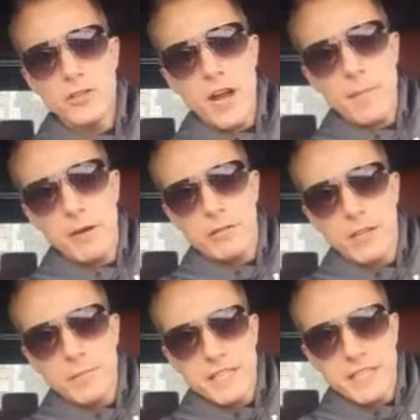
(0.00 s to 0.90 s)
John Melton
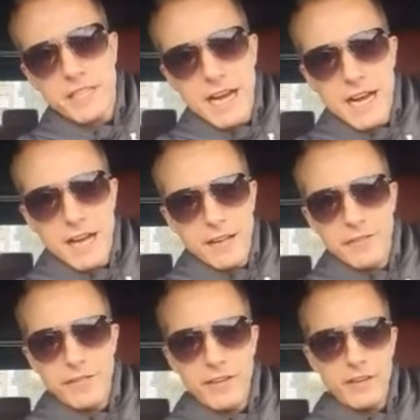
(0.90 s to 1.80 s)
coming to you
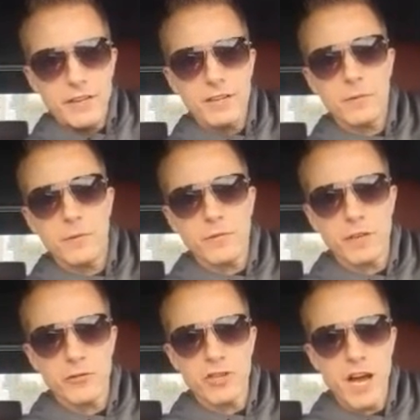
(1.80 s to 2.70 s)
live with
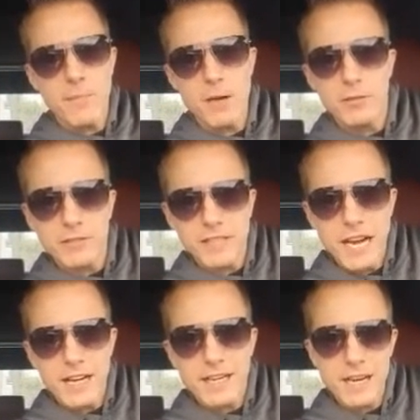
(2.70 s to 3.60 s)

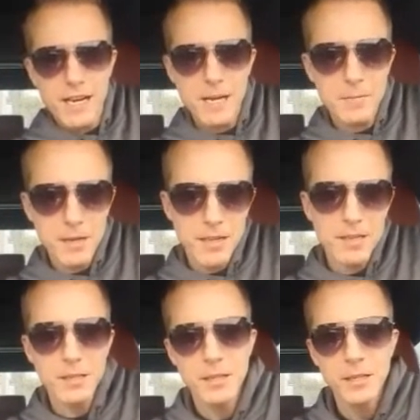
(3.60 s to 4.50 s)
realjohnmelton.com.
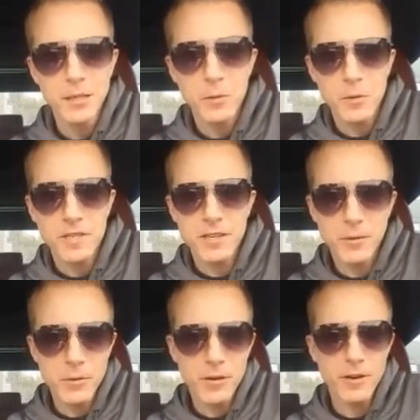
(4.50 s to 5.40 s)
What's
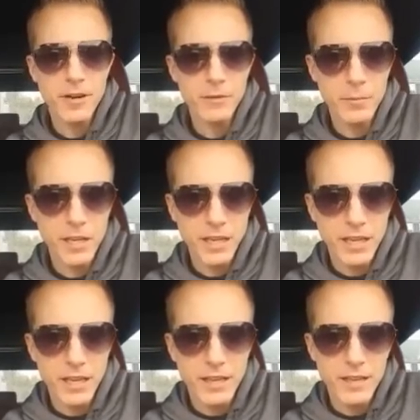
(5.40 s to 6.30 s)
going on, everybody?